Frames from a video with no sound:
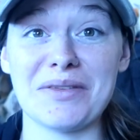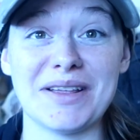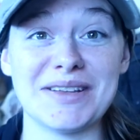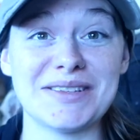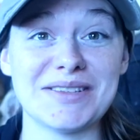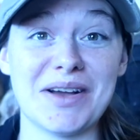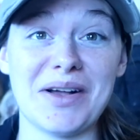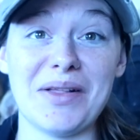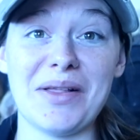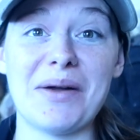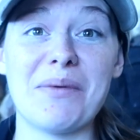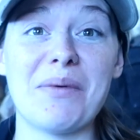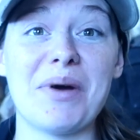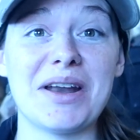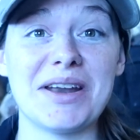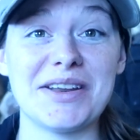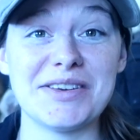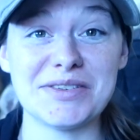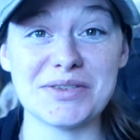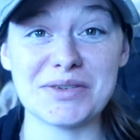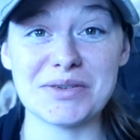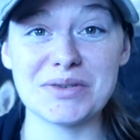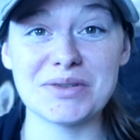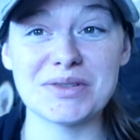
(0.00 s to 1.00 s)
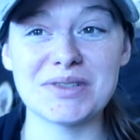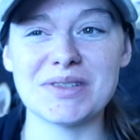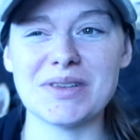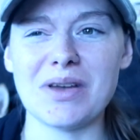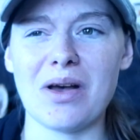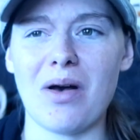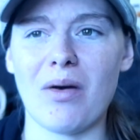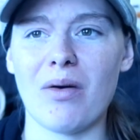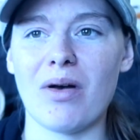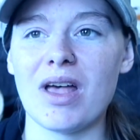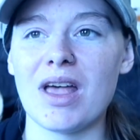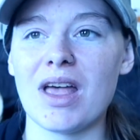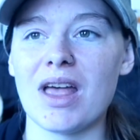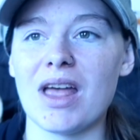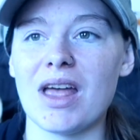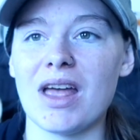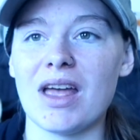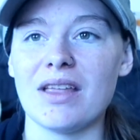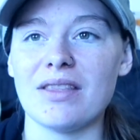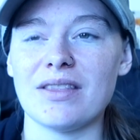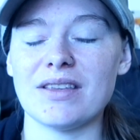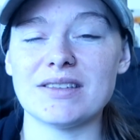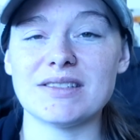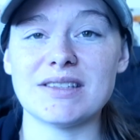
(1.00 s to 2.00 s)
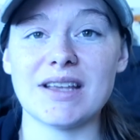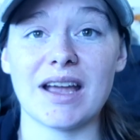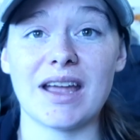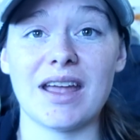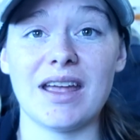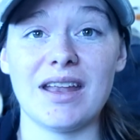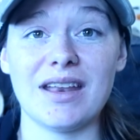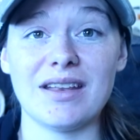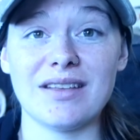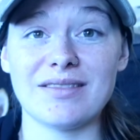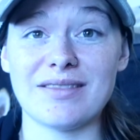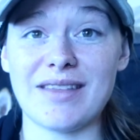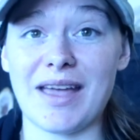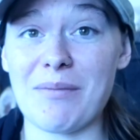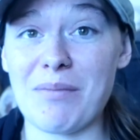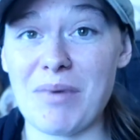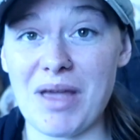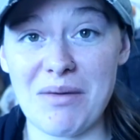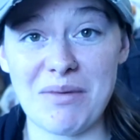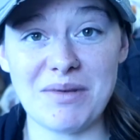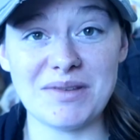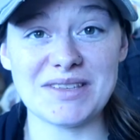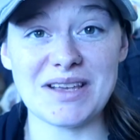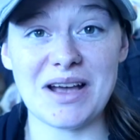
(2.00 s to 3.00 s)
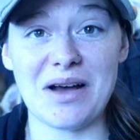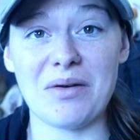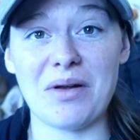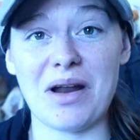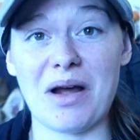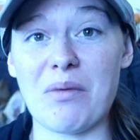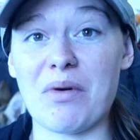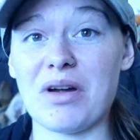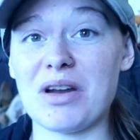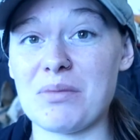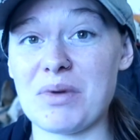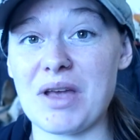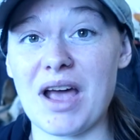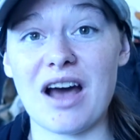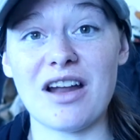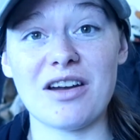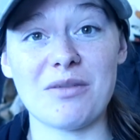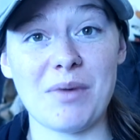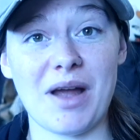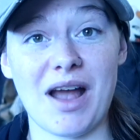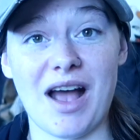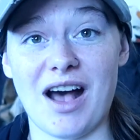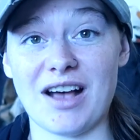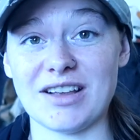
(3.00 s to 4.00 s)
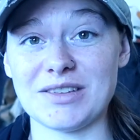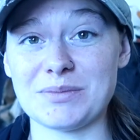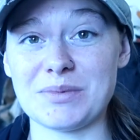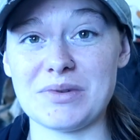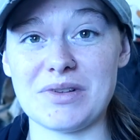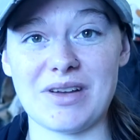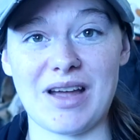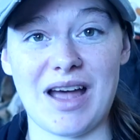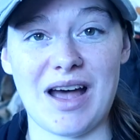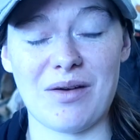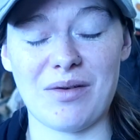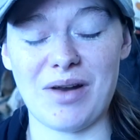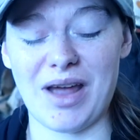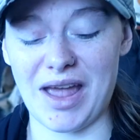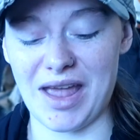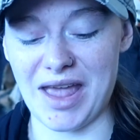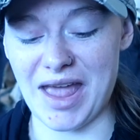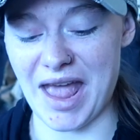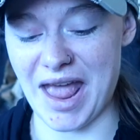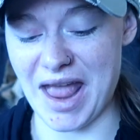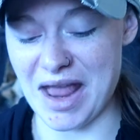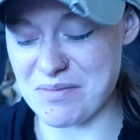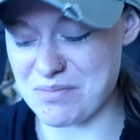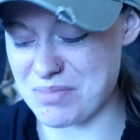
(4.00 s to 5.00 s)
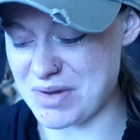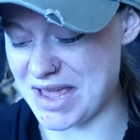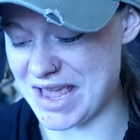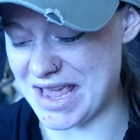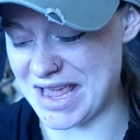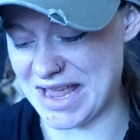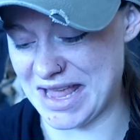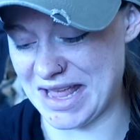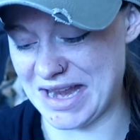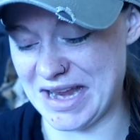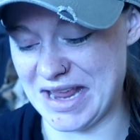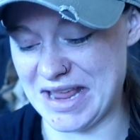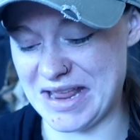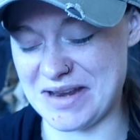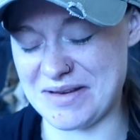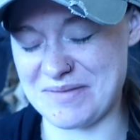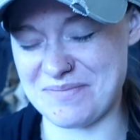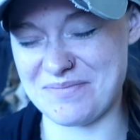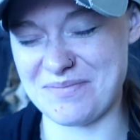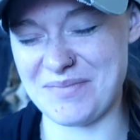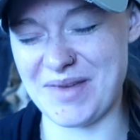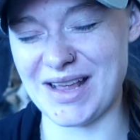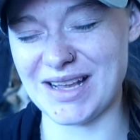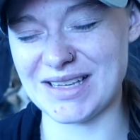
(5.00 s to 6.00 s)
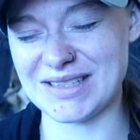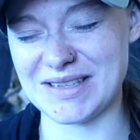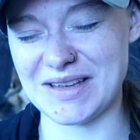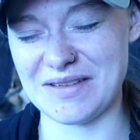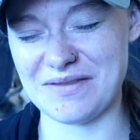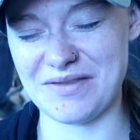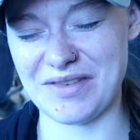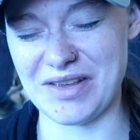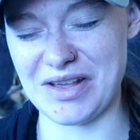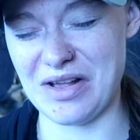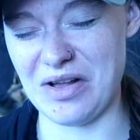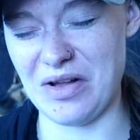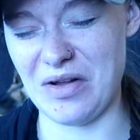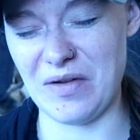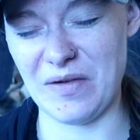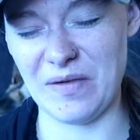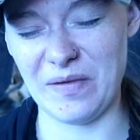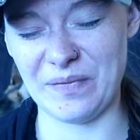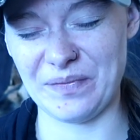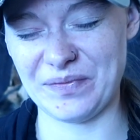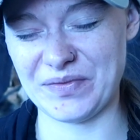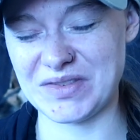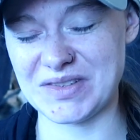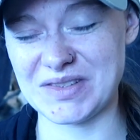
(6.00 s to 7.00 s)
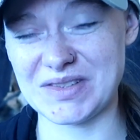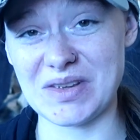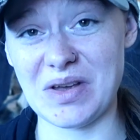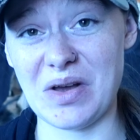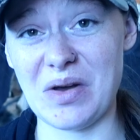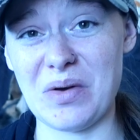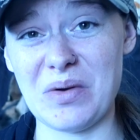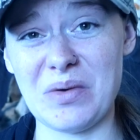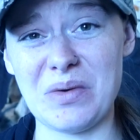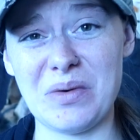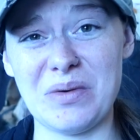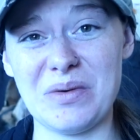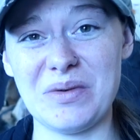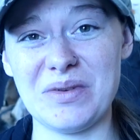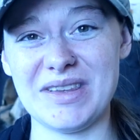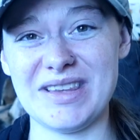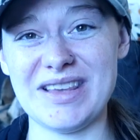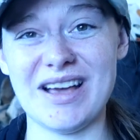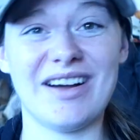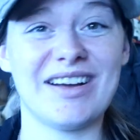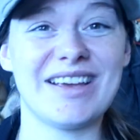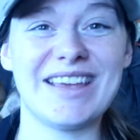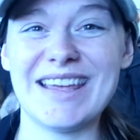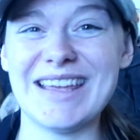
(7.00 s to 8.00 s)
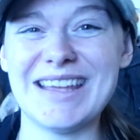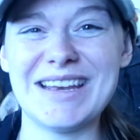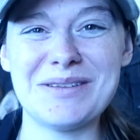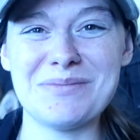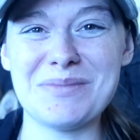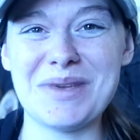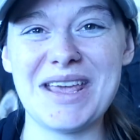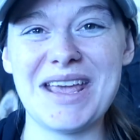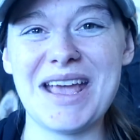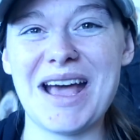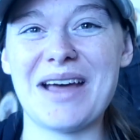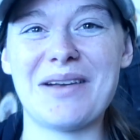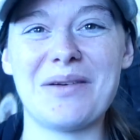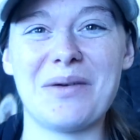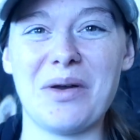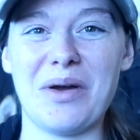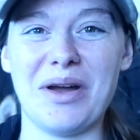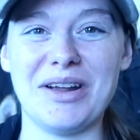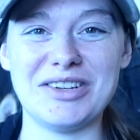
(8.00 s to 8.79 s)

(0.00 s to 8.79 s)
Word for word: That's all I want to do. So the second that baby's out, I want to be out of my hospital gown. I hate being in it. It makes it feel so yucky to me. I don't know.